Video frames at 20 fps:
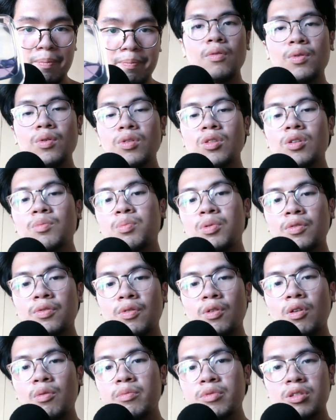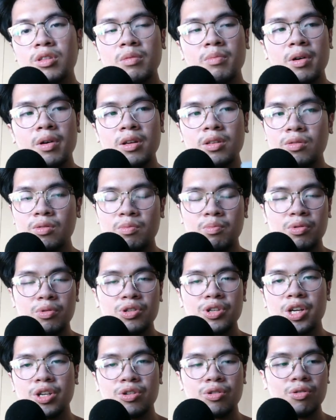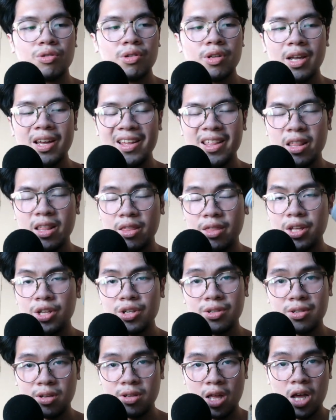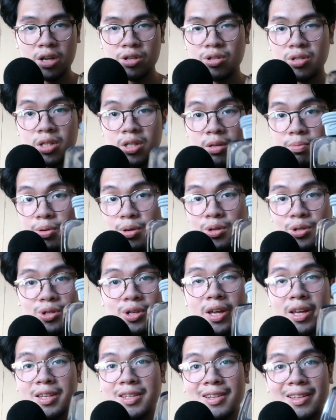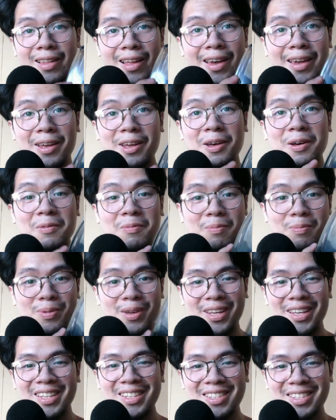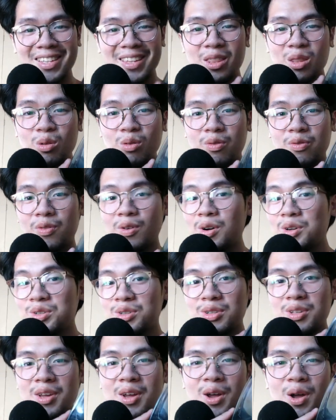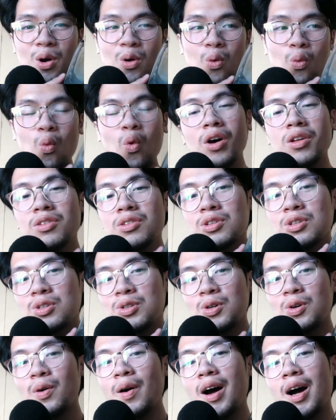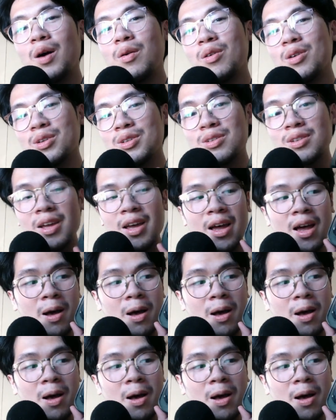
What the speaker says: For the performance naman, yung projection niya, this actually projects like a beast in the first 1 to 2 hours.